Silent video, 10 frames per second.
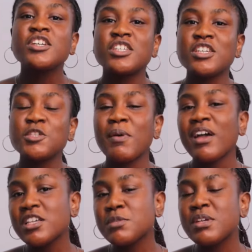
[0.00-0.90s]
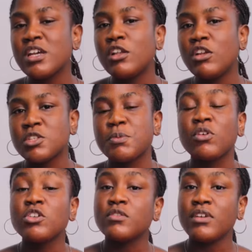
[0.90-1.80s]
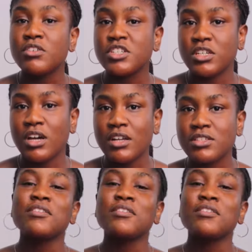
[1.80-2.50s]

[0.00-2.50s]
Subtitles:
She inspires me a lot because of how she acts.